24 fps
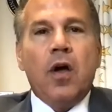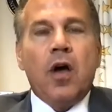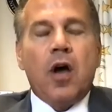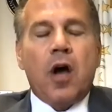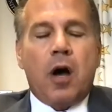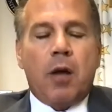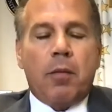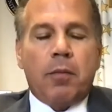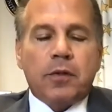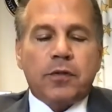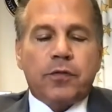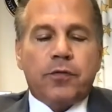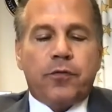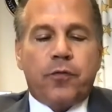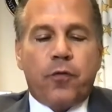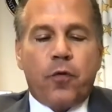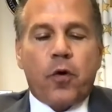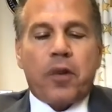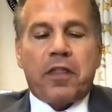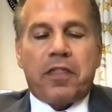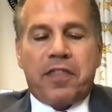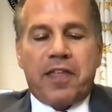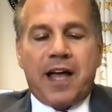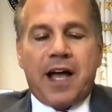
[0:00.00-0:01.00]
almost
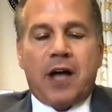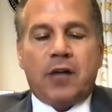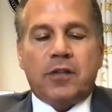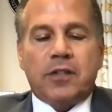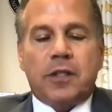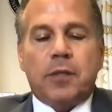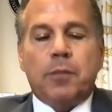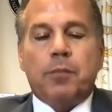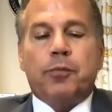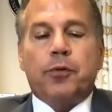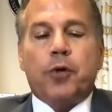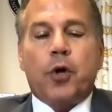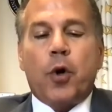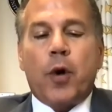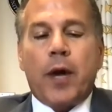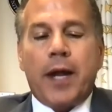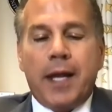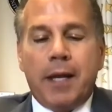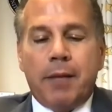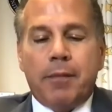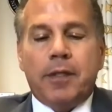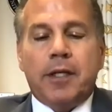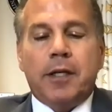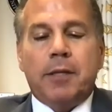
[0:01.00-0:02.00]
4,000
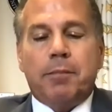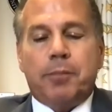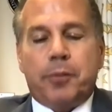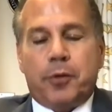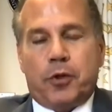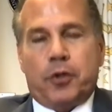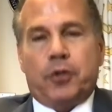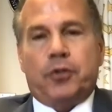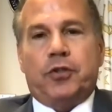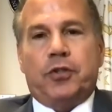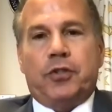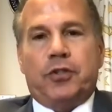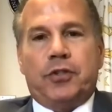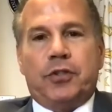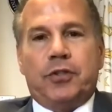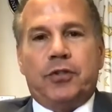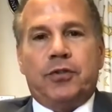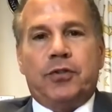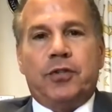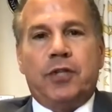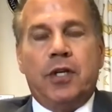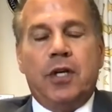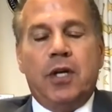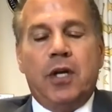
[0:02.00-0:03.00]
prohibited
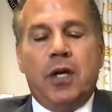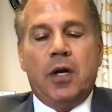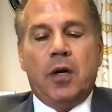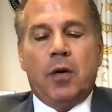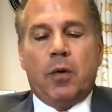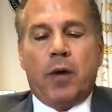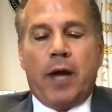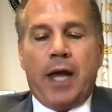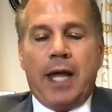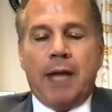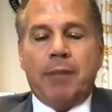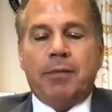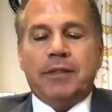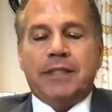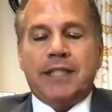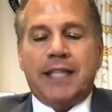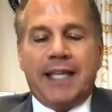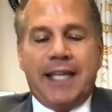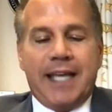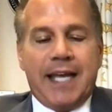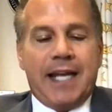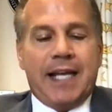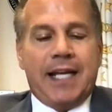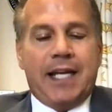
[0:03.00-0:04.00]
purchasers were able to
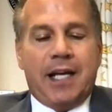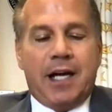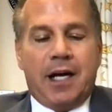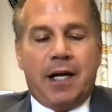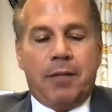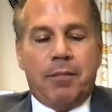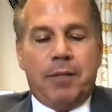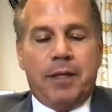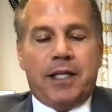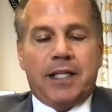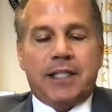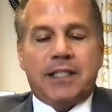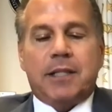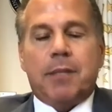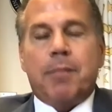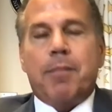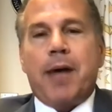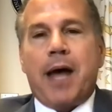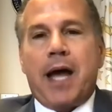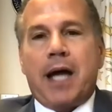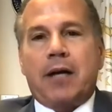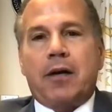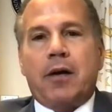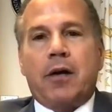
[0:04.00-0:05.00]
get a gun because the
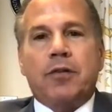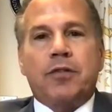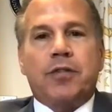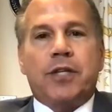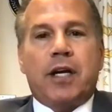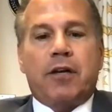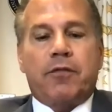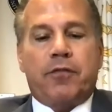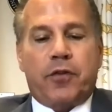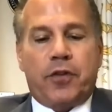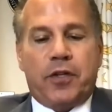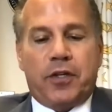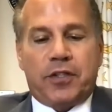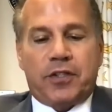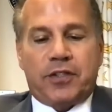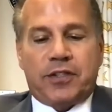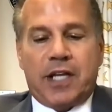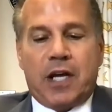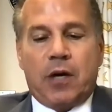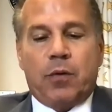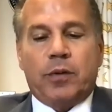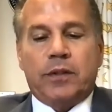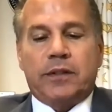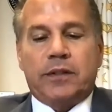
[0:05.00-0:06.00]
background check for their
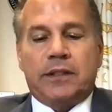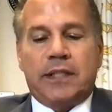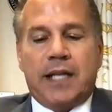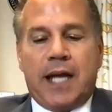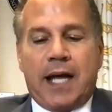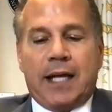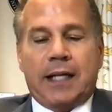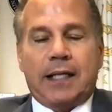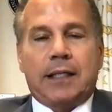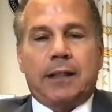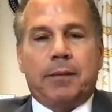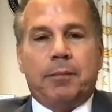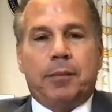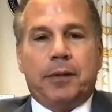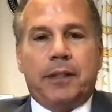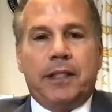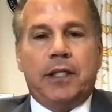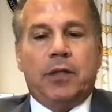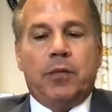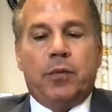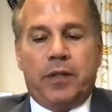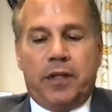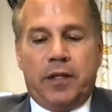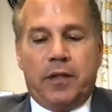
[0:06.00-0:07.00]
sale was not
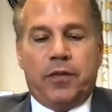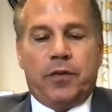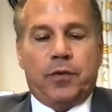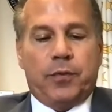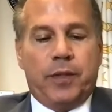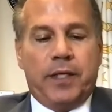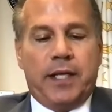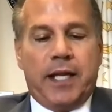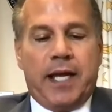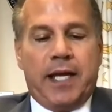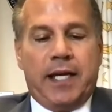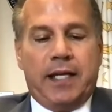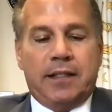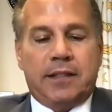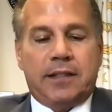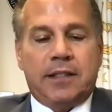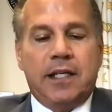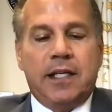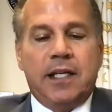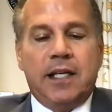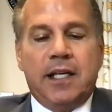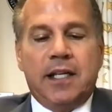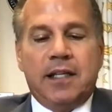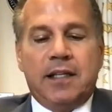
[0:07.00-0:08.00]
completed within 3 days.
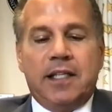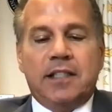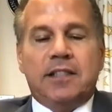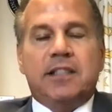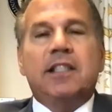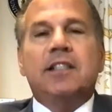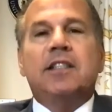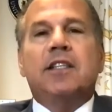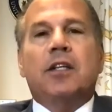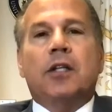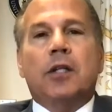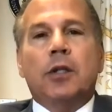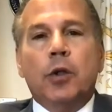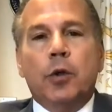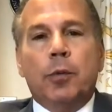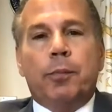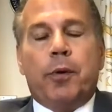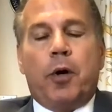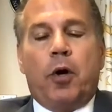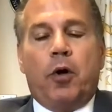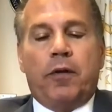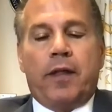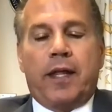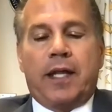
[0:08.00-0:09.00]
This is the
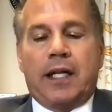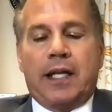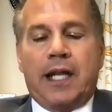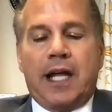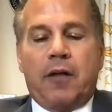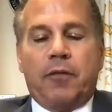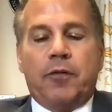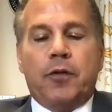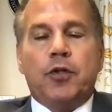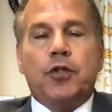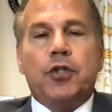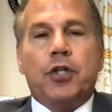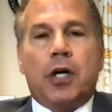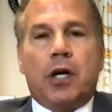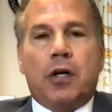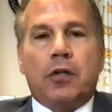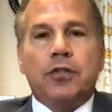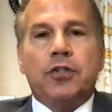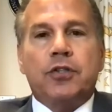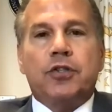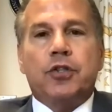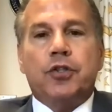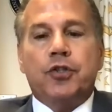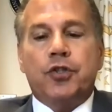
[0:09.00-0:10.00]
loophole that allowed the
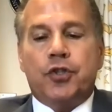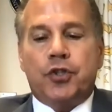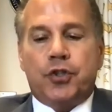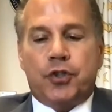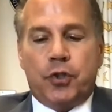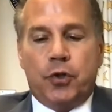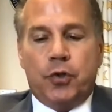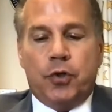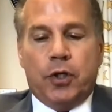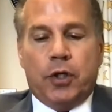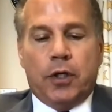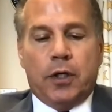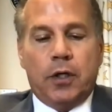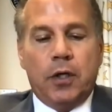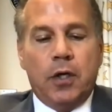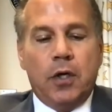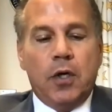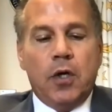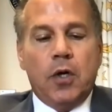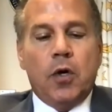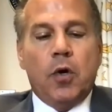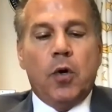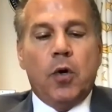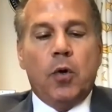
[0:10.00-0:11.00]
Charleston shooter,
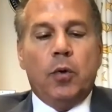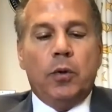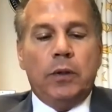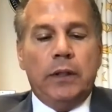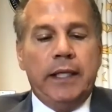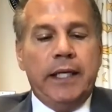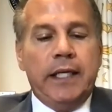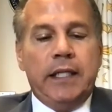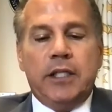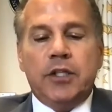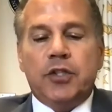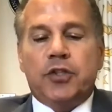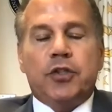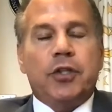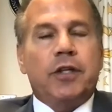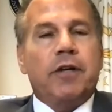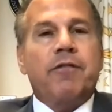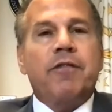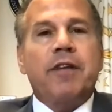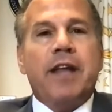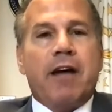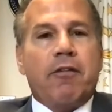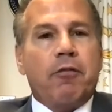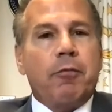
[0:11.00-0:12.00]
who legally should
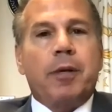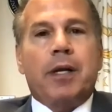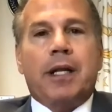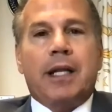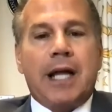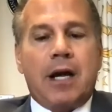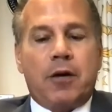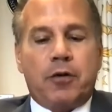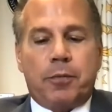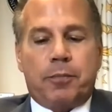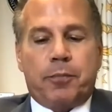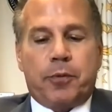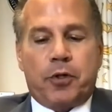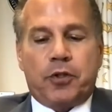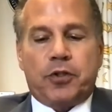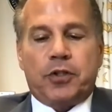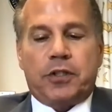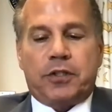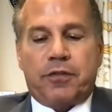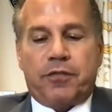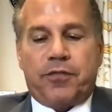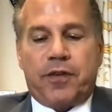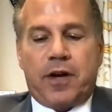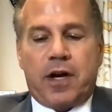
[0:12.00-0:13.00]
have never been allowed to
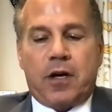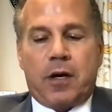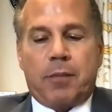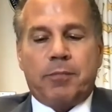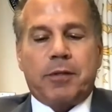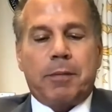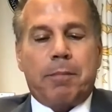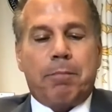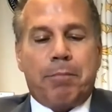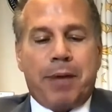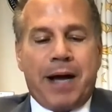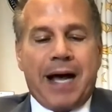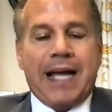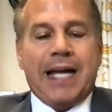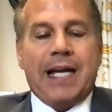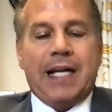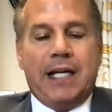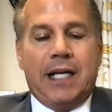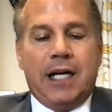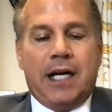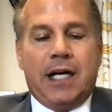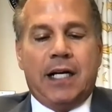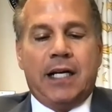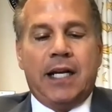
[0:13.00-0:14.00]
purchase a firearm, to buy a
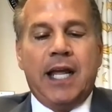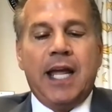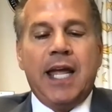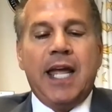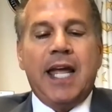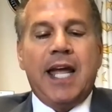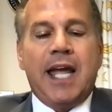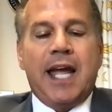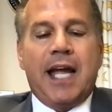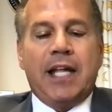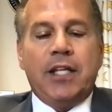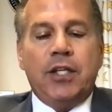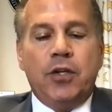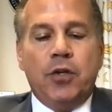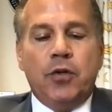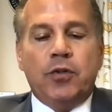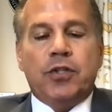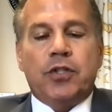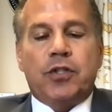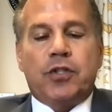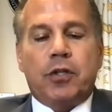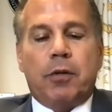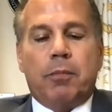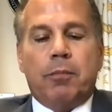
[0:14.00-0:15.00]
gun and
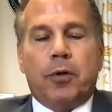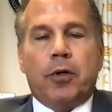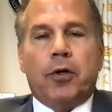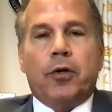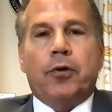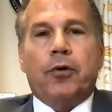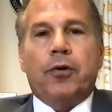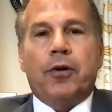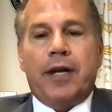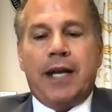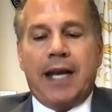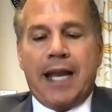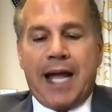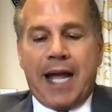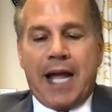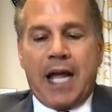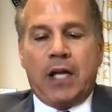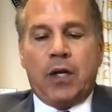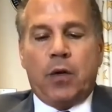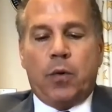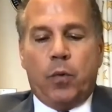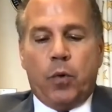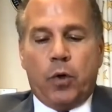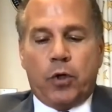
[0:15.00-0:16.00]
use it to murder
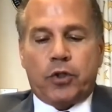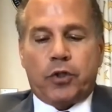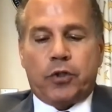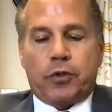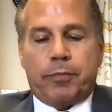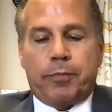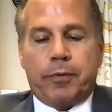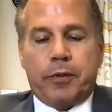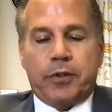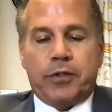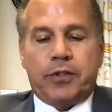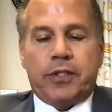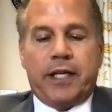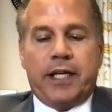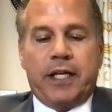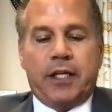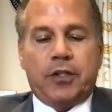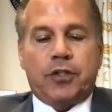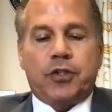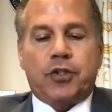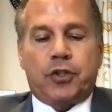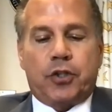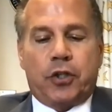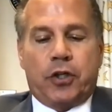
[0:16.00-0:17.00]
9 worshipers in
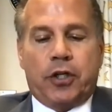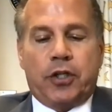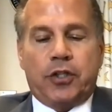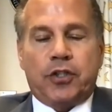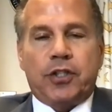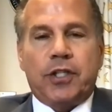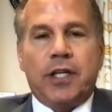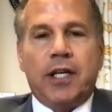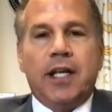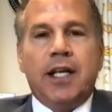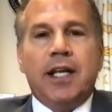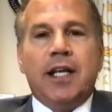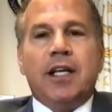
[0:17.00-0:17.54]
the church.